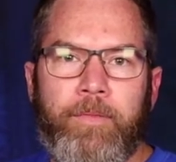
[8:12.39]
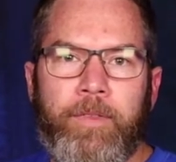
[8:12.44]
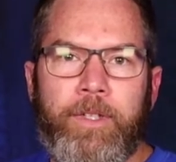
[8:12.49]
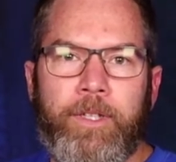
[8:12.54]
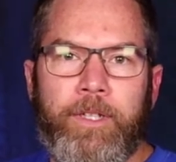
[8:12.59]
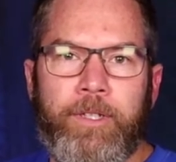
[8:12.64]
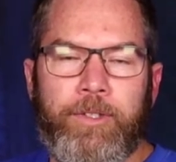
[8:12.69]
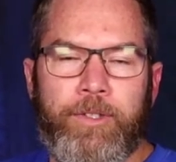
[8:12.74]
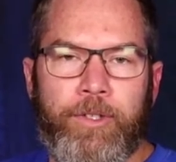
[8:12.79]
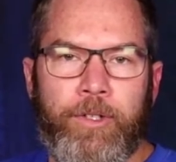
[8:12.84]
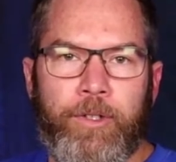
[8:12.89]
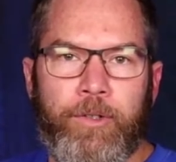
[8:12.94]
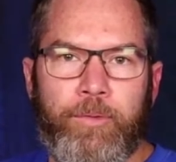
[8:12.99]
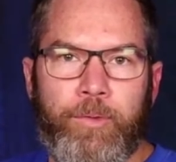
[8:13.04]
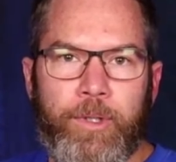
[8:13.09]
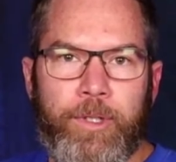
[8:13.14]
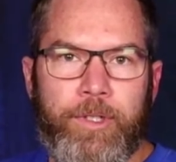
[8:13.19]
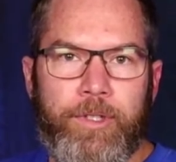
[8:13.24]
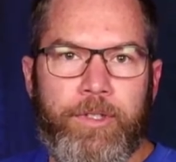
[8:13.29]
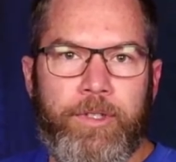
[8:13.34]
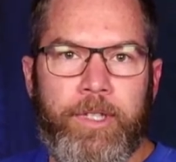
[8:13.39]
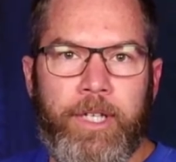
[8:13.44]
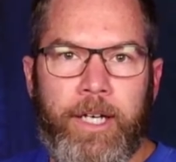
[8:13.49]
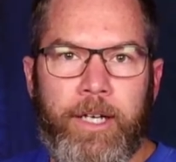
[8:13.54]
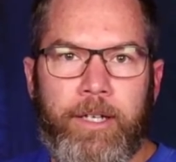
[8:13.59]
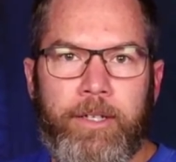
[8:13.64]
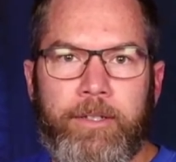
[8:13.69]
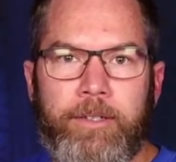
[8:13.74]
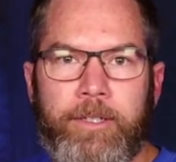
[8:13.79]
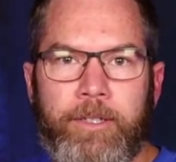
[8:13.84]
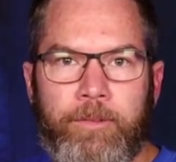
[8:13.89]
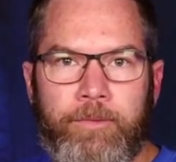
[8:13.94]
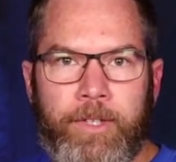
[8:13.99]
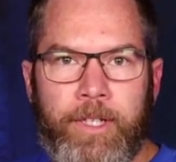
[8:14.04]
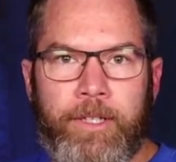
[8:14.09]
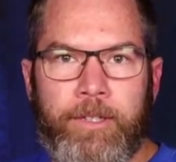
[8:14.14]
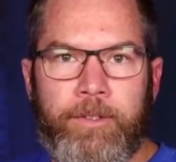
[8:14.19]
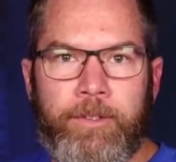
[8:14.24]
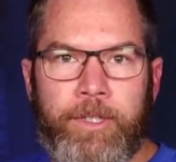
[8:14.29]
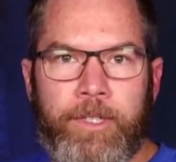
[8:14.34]
The concern was that if
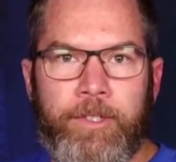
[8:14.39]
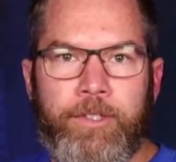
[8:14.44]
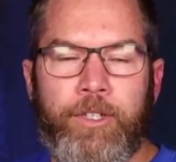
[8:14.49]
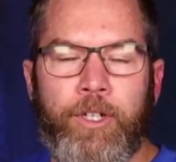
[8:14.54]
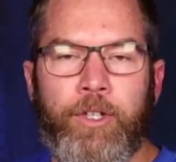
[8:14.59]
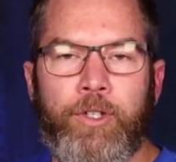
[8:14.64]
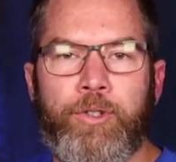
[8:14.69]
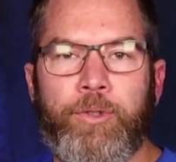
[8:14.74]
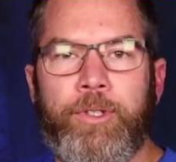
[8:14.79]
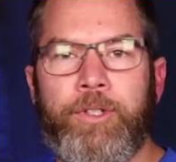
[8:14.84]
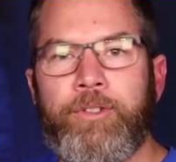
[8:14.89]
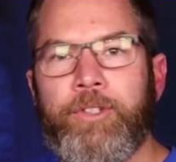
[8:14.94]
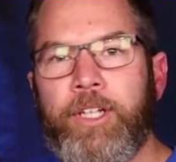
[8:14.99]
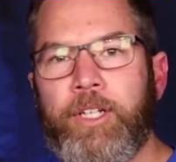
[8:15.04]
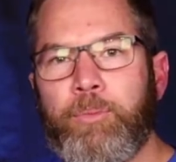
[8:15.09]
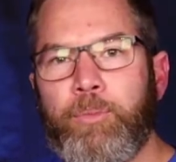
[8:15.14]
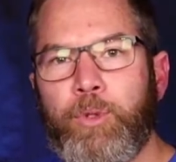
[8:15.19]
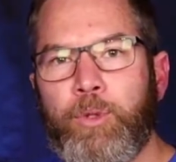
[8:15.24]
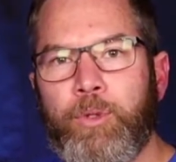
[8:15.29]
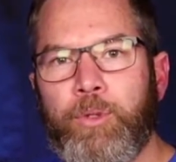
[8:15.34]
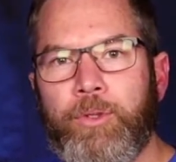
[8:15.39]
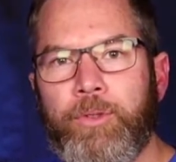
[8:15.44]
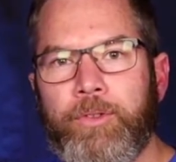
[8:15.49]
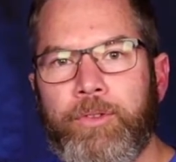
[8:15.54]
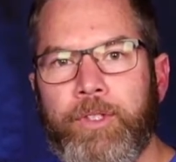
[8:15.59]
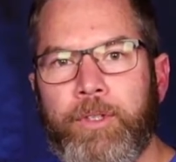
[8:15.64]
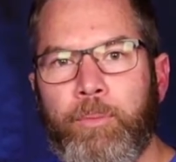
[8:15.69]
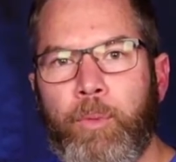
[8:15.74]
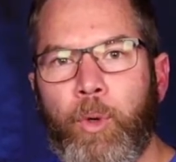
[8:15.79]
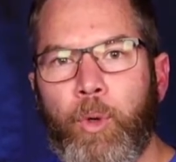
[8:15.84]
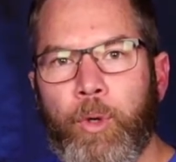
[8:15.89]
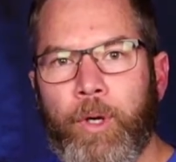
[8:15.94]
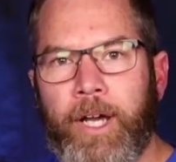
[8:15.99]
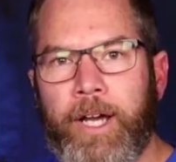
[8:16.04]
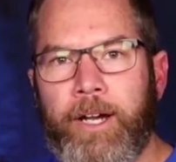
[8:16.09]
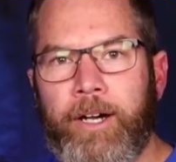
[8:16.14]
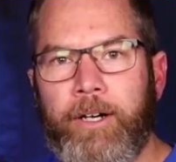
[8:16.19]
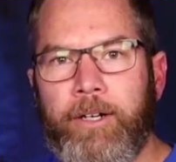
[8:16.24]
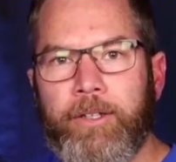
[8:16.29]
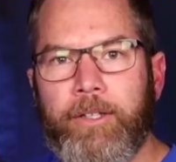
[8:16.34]
they did surgery and tried to pull the port
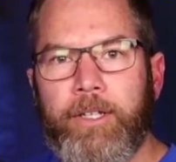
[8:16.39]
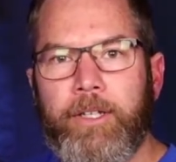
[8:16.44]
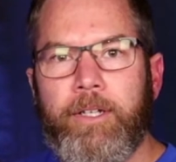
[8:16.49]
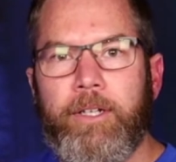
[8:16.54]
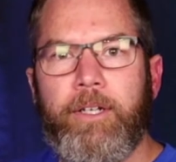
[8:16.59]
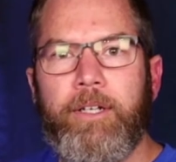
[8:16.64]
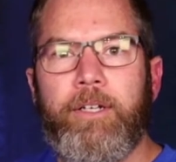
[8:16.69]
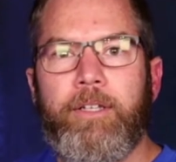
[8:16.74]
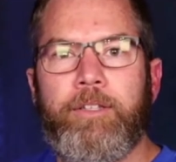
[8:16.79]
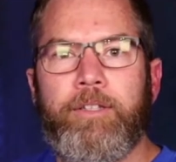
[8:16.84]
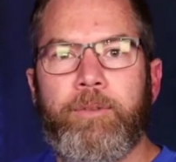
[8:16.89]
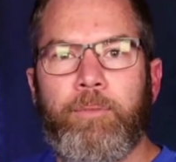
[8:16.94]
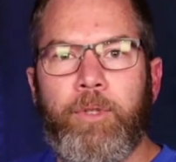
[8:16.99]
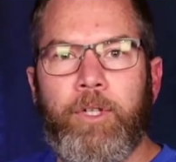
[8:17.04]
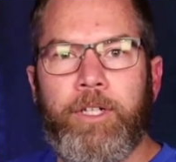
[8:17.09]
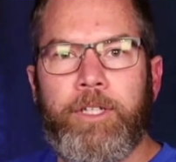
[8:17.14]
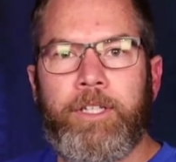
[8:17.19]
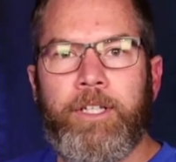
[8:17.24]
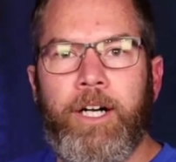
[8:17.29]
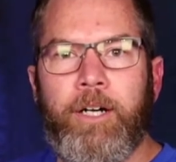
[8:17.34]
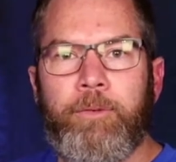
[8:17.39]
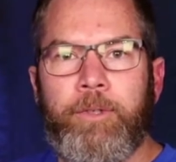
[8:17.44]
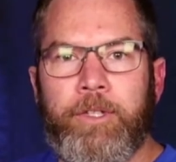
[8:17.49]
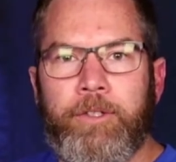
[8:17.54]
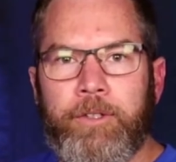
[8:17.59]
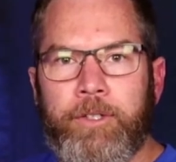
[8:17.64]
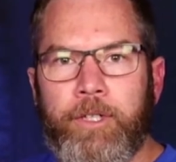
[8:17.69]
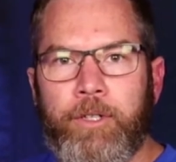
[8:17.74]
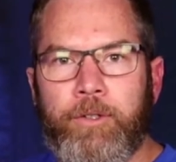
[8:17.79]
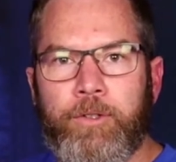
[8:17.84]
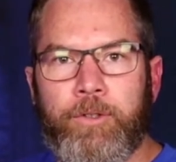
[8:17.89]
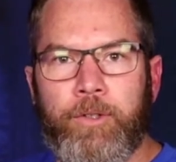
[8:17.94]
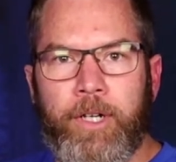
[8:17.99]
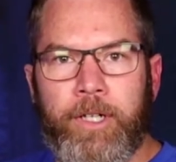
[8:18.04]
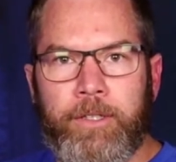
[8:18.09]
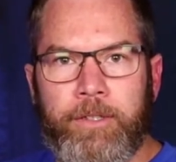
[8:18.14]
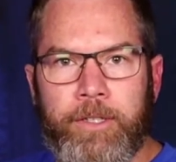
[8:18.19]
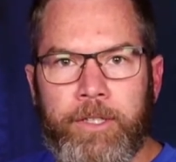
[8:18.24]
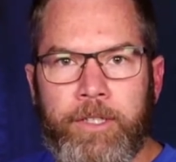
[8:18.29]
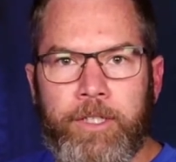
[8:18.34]
out, the blood clot would either go
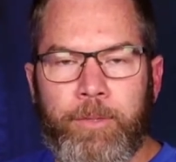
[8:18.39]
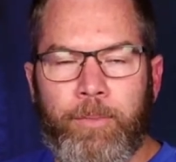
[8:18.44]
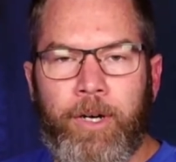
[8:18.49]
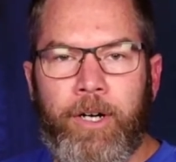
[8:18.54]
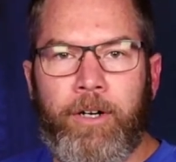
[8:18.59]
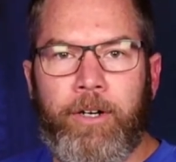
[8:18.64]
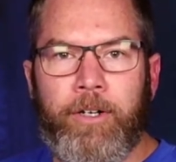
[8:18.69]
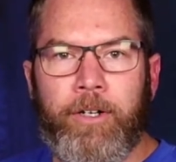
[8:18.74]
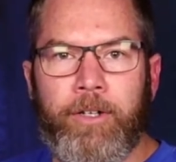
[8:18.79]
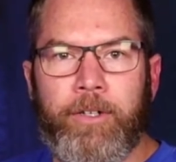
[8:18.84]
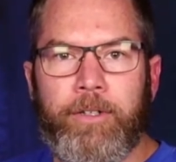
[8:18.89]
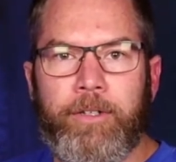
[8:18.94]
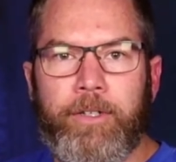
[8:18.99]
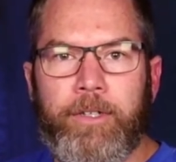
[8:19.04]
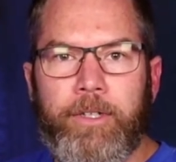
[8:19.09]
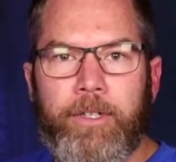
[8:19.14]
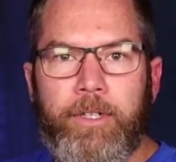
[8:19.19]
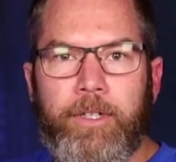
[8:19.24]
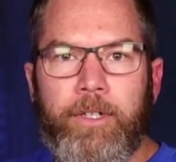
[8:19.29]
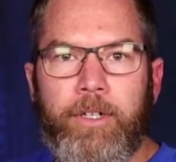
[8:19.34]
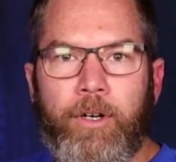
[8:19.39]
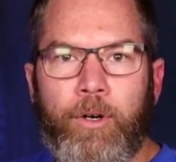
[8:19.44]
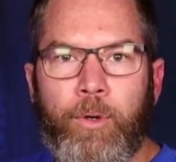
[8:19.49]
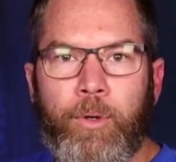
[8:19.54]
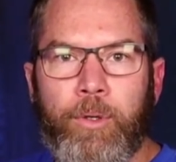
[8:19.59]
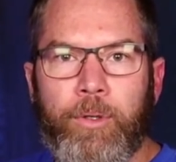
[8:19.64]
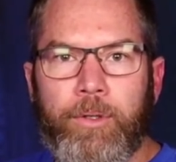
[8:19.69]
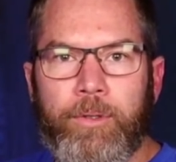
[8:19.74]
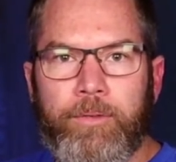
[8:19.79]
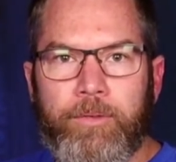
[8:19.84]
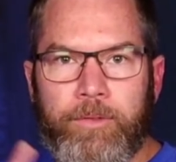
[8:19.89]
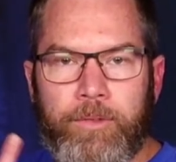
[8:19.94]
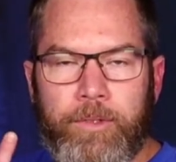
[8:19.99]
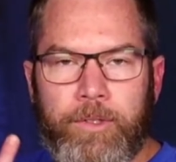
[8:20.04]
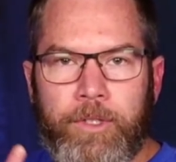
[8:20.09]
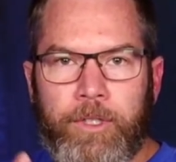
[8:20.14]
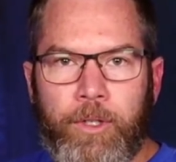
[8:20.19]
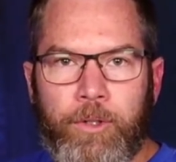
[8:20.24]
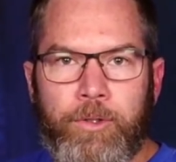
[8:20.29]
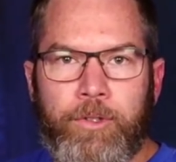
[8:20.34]
directly into my heart or
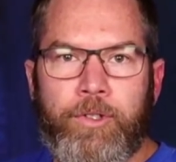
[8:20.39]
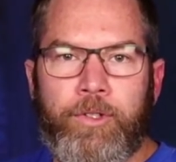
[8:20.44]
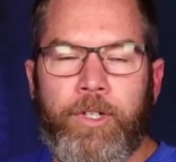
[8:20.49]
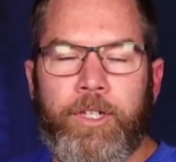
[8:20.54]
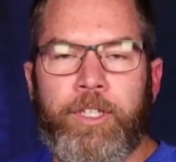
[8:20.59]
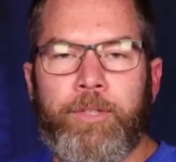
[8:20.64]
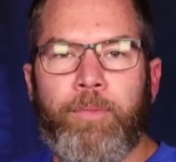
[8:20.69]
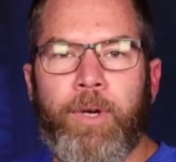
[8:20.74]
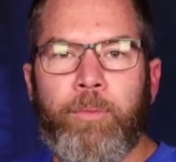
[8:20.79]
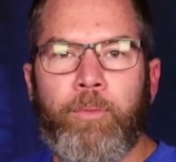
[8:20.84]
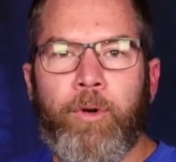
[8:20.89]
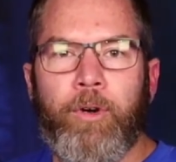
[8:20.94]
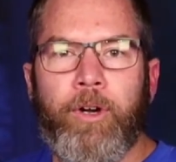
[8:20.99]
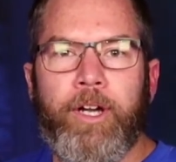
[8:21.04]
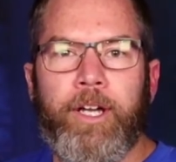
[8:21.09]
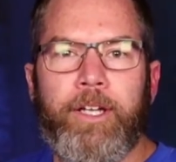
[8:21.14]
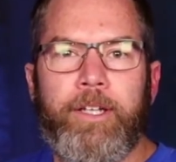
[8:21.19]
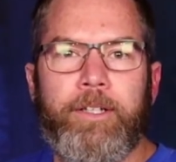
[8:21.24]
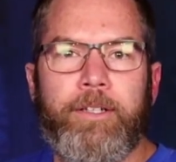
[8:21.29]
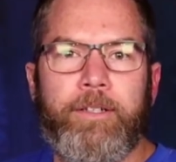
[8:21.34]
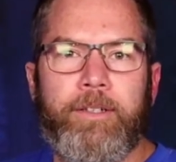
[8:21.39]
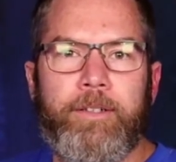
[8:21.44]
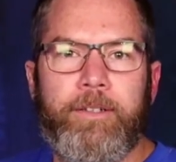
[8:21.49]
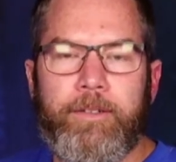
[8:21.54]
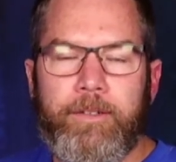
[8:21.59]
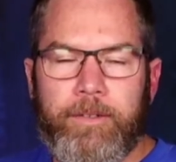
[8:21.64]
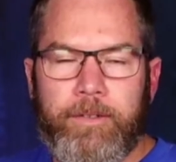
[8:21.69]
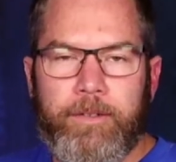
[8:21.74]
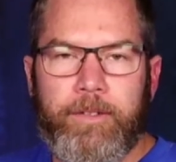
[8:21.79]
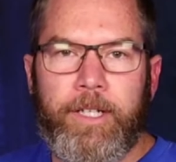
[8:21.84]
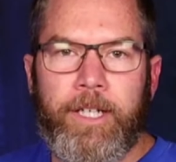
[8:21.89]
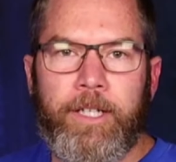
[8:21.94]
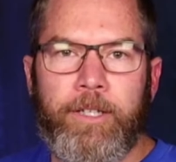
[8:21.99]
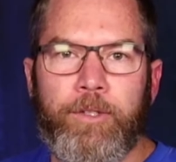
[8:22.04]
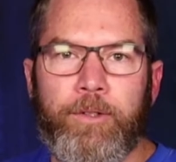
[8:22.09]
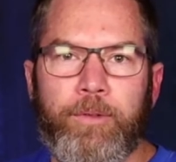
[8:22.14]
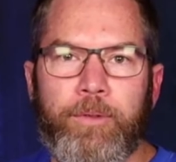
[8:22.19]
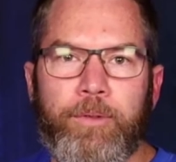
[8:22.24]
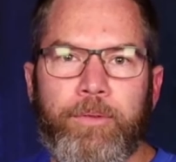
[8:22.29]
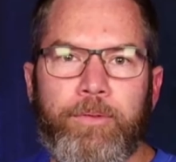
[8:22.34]
go straight to my brain.
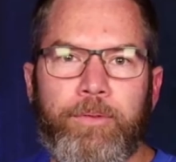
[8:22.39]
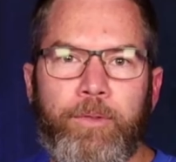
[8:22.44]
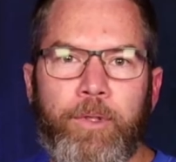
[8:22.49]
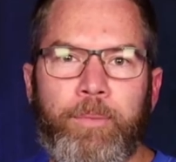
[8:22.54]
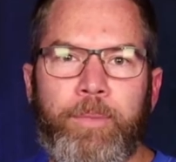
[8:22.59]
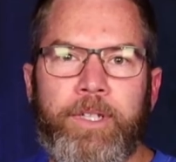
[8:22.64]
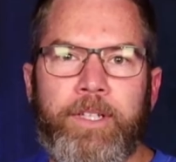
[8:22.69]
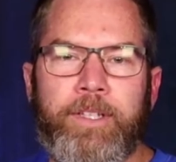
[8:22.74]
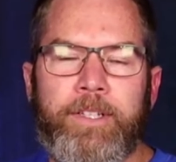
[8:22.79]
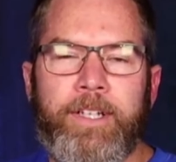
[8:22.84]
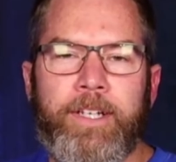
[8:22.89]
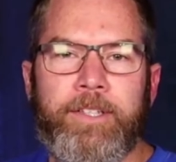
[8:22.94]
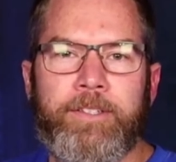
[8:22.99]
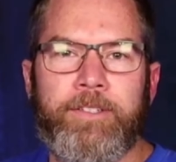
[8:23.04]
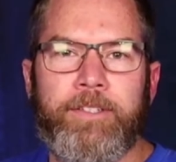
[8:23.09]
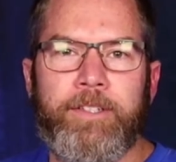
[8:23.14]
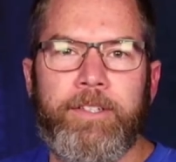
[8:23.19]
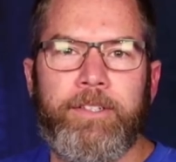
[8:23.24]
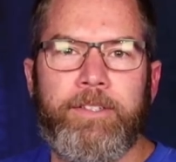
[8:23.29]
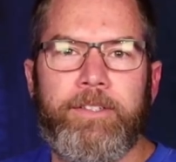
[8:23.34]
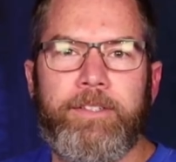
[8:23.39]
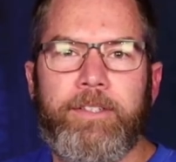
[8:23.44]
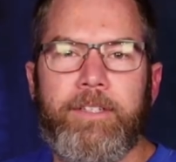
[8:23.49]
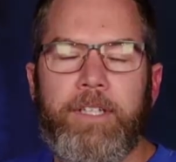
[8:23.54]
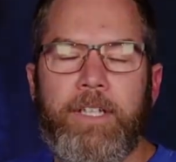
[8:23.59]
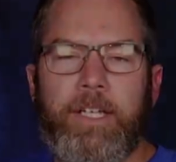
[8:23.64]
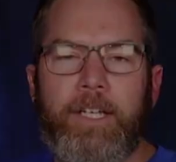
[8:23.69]
Either would be a death sentence.